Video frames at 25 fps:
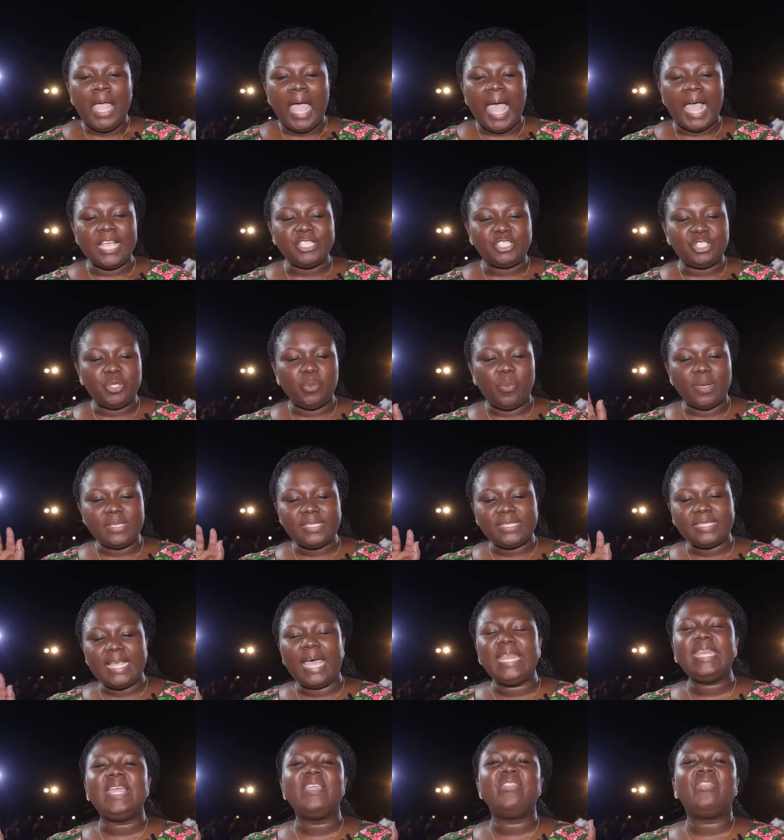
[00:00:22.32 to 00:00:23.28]
as she was
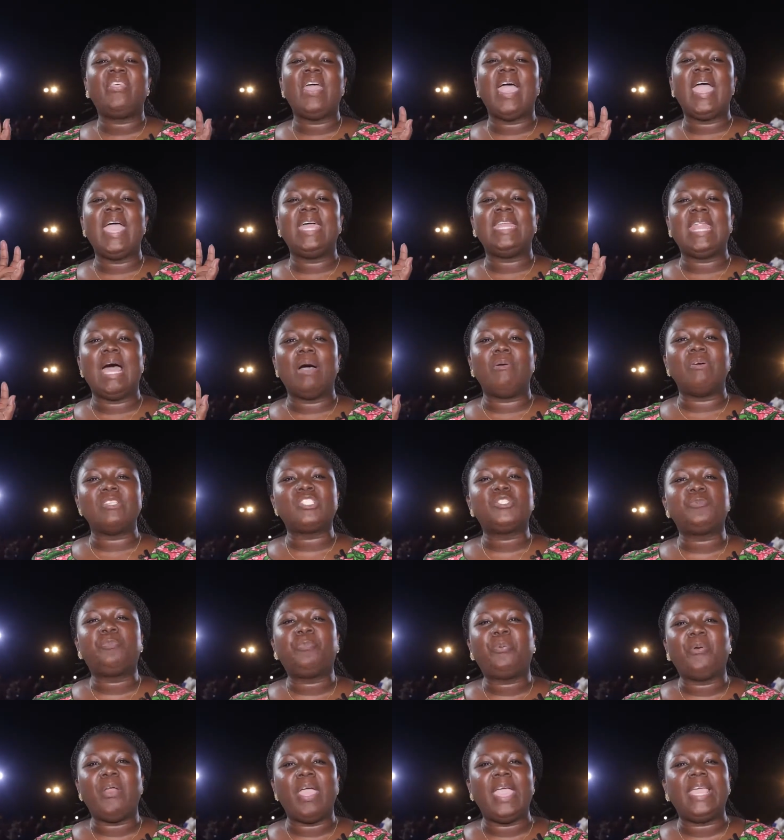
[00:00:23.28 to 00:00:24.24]
standing there and I
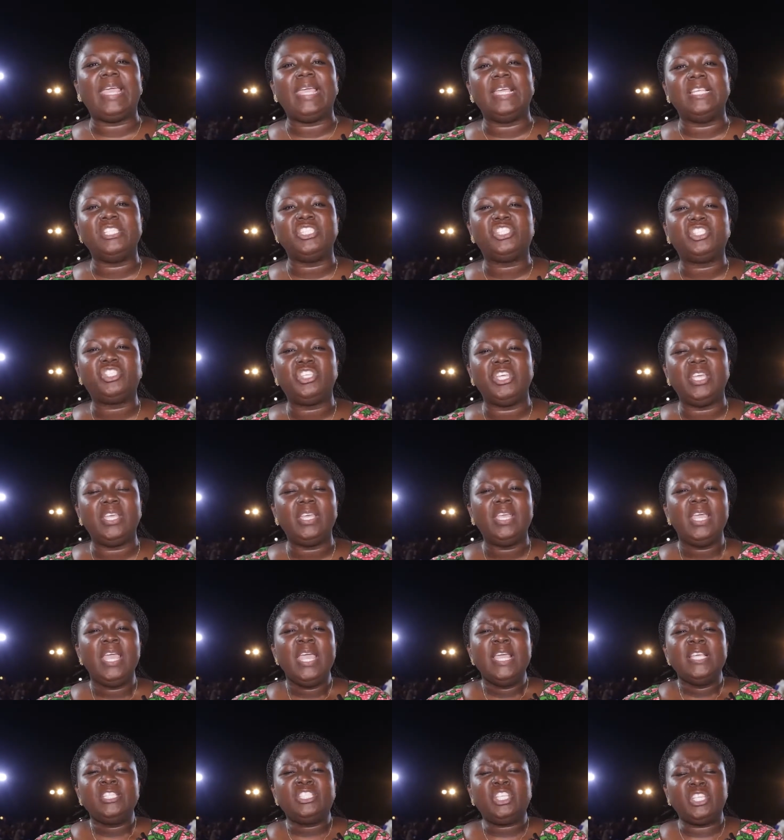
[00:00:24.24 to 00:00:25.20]
was praying,
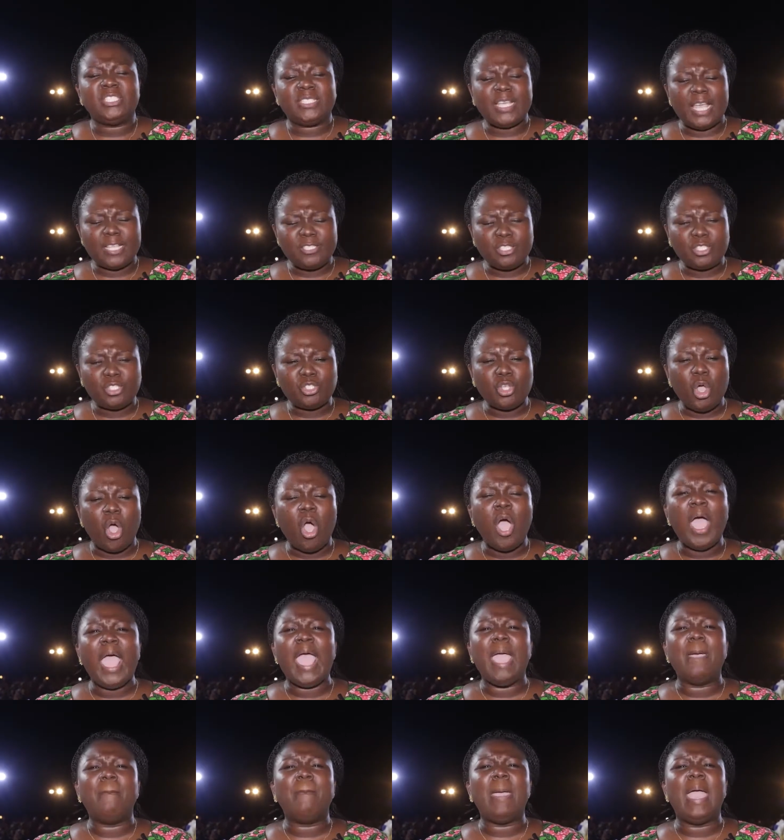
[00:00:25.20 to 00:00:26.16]
she just
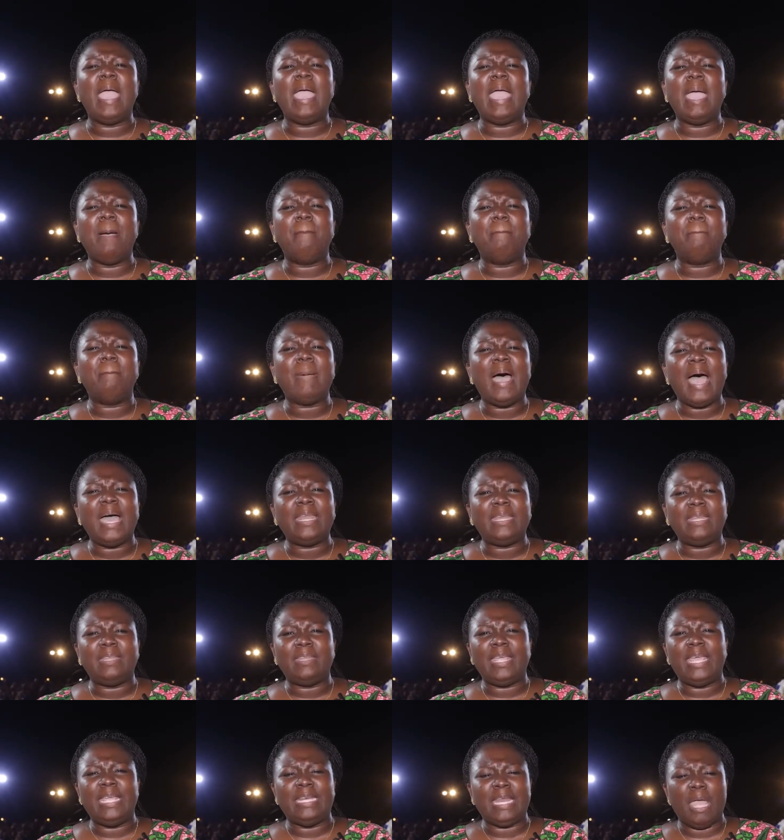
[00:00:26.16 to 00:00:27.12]
saw a
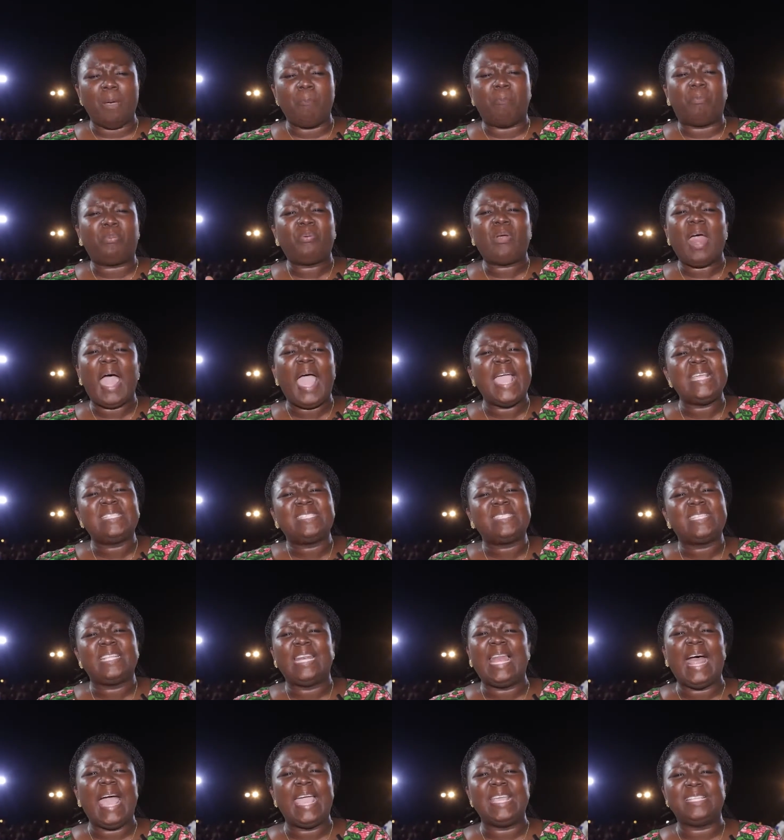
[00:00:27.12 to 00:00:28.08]
man in a
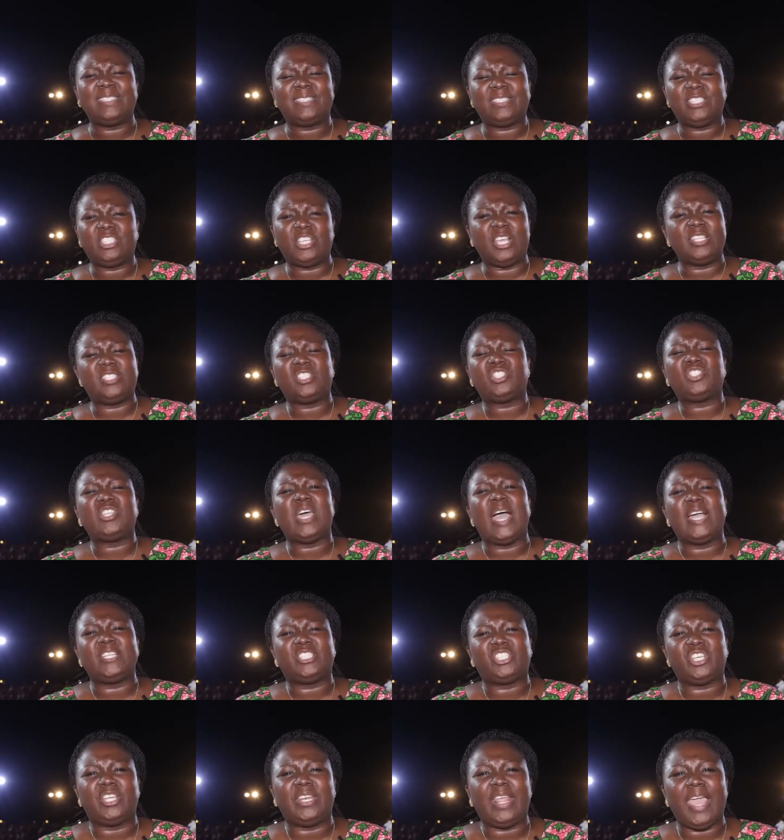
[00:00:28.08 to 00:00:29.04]
bright light just
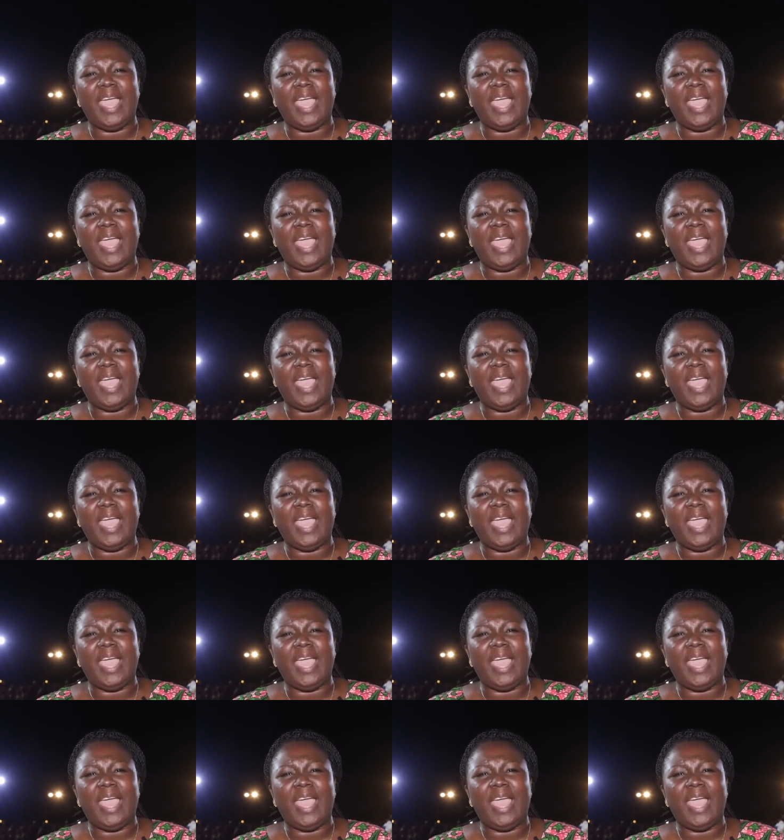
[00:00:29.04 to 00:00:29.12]
touching